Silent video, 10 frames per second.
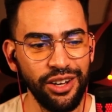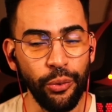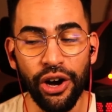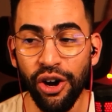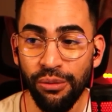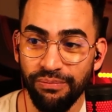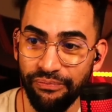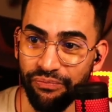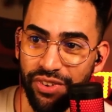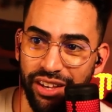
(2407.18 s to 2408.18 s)
Well,
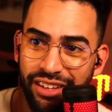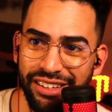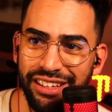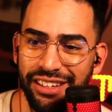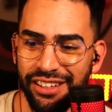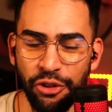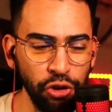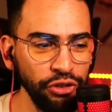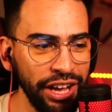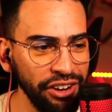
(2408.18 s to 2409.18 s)

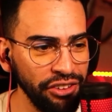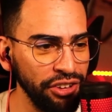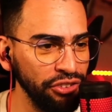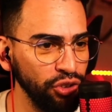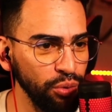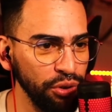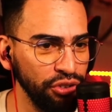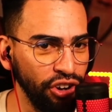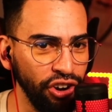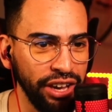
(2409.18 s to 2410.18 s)
there's Night of the Consumers,
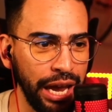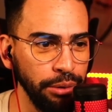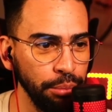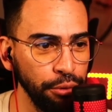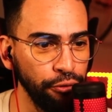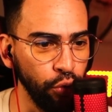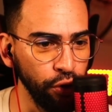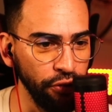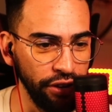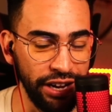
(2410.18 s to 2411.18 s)
y'all. Game number four
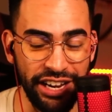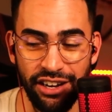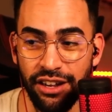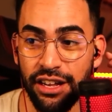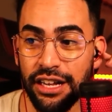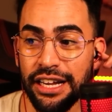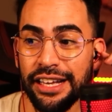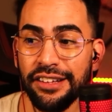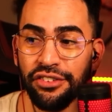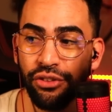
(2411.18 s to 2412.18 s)
of the night.
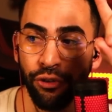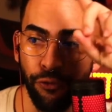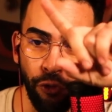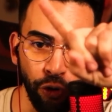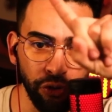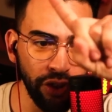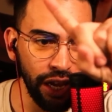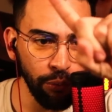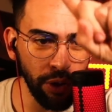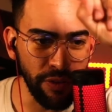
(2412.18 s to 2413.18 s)
This is the first
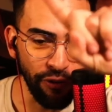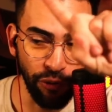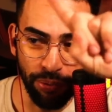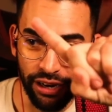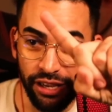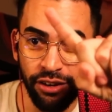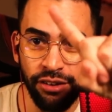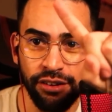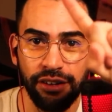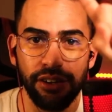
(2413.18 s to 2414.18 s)
game we've ever
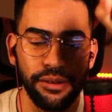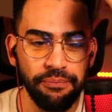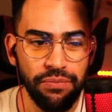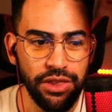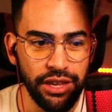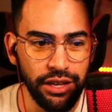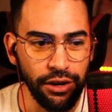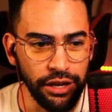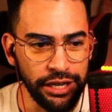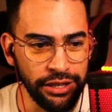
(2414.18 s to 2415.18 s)
played
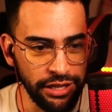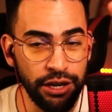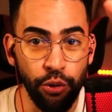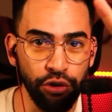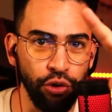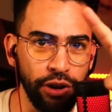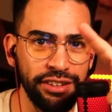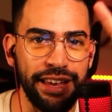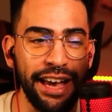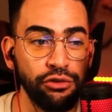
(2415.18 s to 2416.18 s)
in any horror
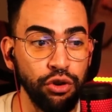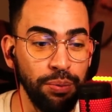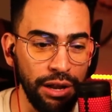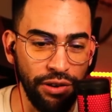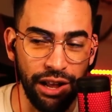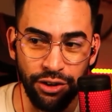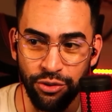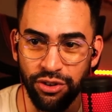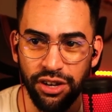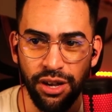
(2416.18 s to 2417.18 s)
showcase that has replay
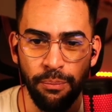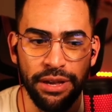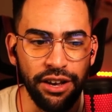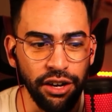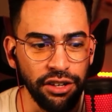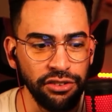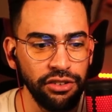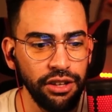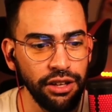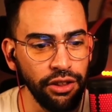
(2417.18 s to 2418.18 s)
value
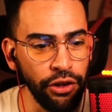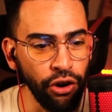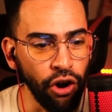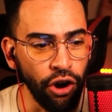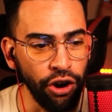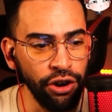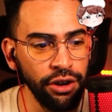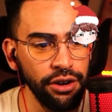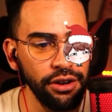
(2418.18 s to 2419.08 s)
because there are